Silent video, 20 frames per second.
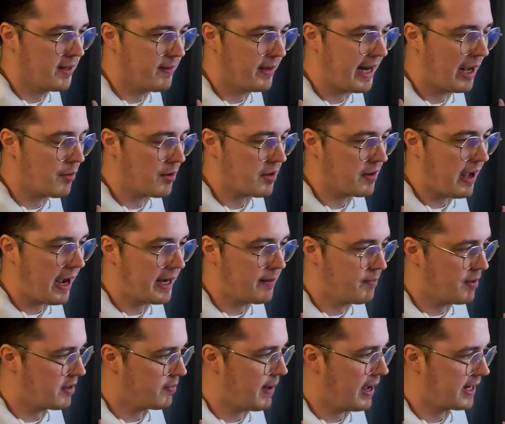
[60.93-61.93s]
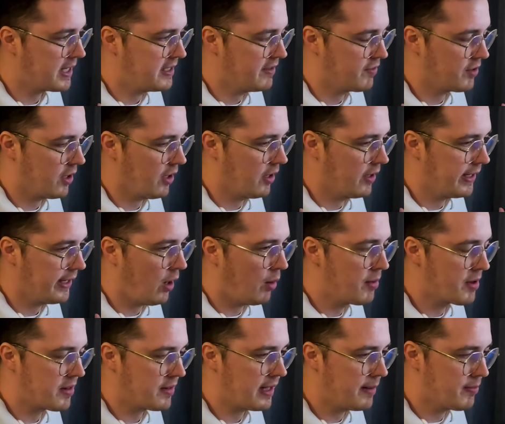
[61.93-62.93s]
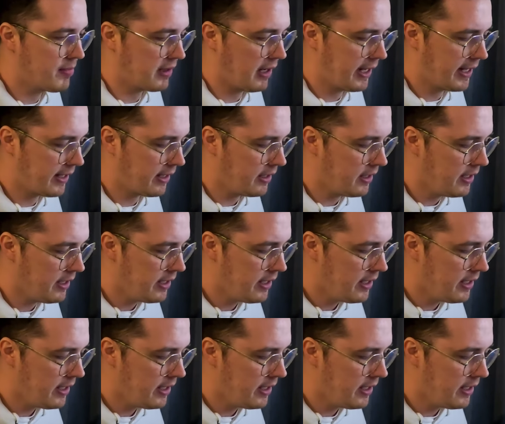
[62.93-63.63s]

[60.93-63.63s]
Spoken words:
an outside perspective, Kurt, it almost seems like